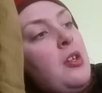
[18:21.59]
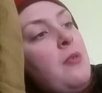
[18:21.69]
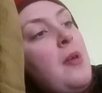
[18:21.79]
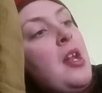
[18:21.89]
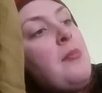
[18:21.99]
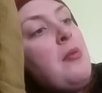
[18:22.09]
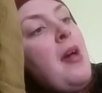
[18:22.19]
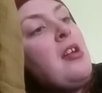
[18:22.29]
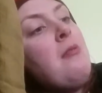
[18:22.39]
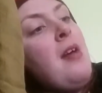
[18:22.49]
"You made up your
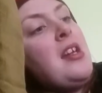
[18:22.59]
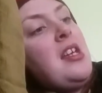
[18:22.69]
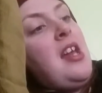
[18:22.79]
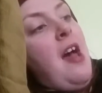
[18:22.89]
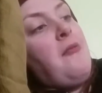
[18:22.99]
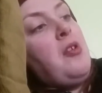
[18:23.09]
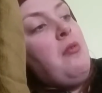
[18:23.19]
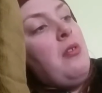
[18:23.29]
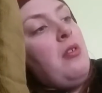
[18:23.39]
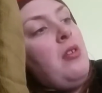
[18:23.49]
mind already, have
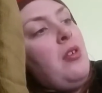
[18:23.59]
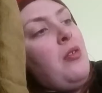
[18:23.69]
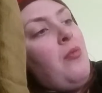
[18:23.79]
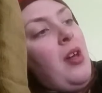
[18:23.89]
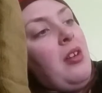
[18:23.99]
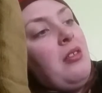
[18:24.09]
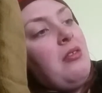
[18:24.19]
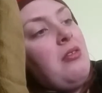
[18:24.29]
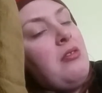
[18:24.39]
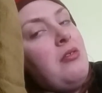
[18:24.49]
you?" "Well,
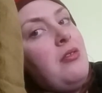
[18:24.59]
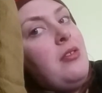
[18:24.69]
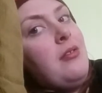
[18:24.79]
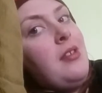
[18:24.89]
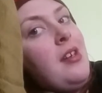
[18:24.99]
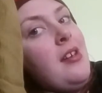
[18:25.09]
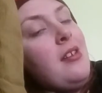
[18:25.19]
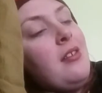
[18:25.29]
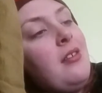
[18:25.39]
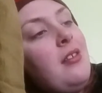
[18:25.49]
do they?"